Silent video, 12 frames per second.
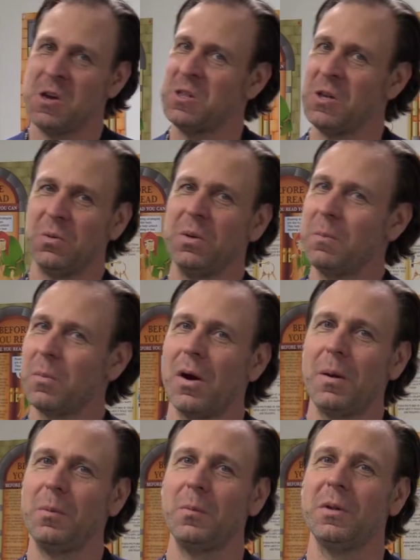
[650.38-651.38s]
The only
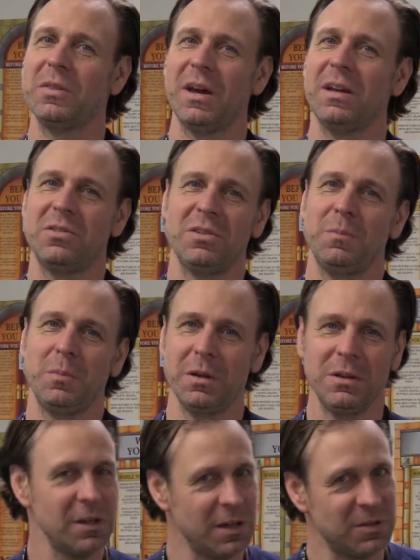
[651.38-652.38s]
problem with that is
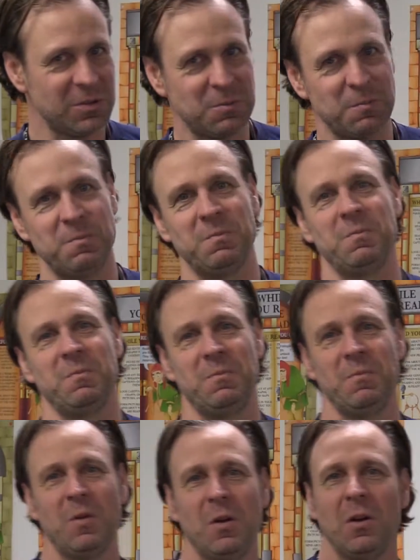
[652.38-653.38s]
simply this.
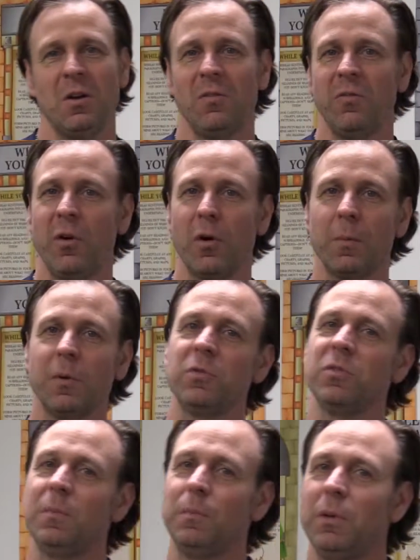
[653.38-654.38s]

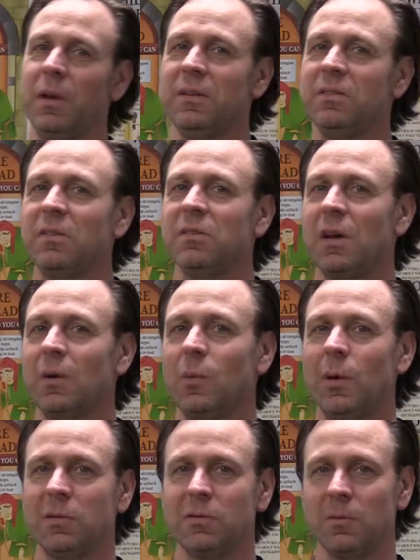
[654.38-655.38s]
Farmers in places like
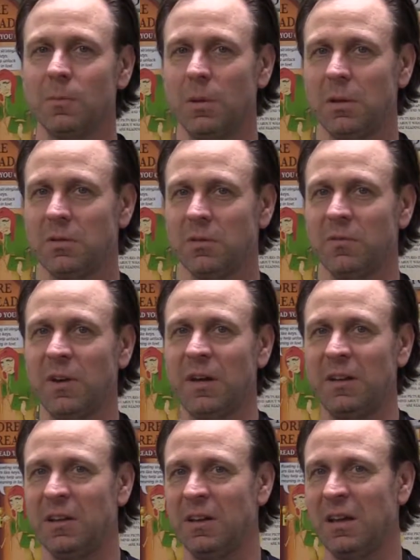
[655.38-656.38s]
western
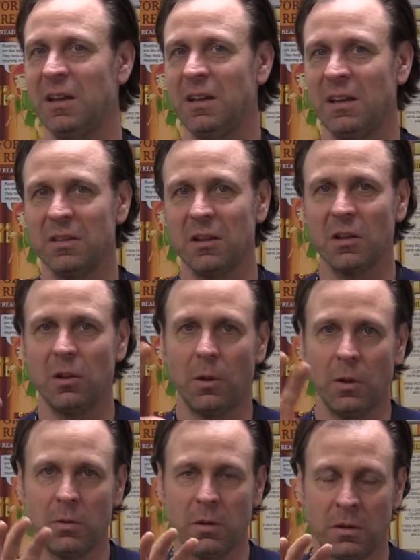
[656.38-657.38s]
Pennsylvania and in the
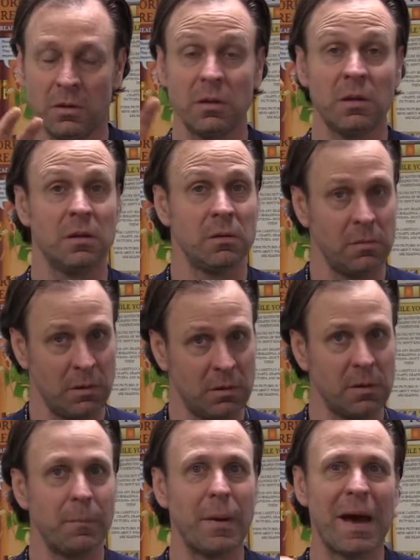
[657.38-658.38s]

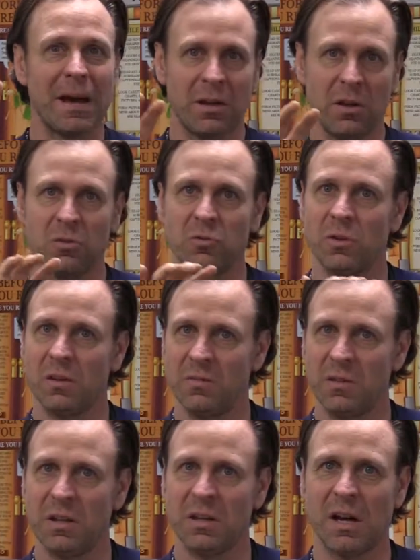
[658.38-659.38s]
backcountry
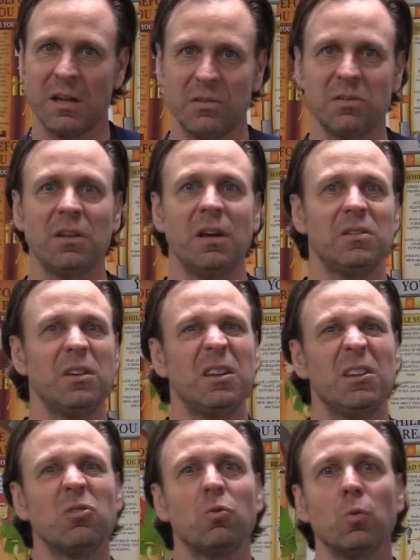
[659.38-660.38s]
of the United States,
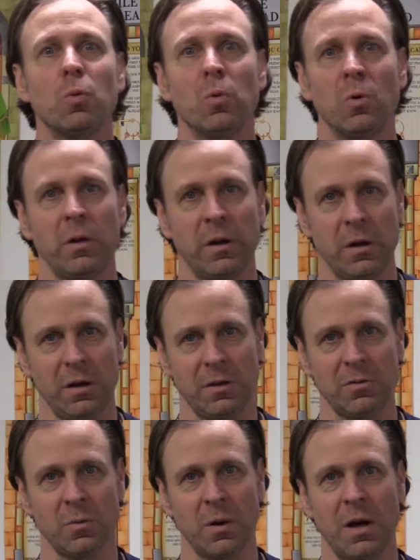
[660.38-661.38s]
in its rural
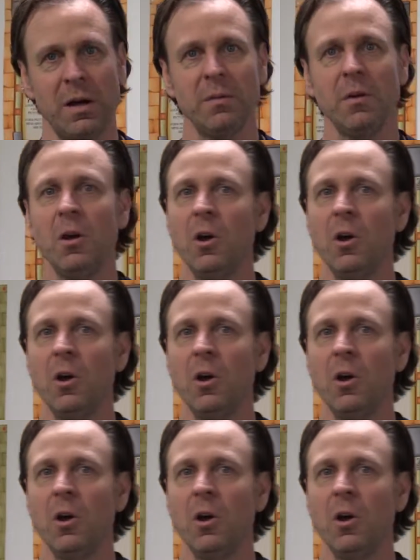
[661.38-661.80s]
areas, right?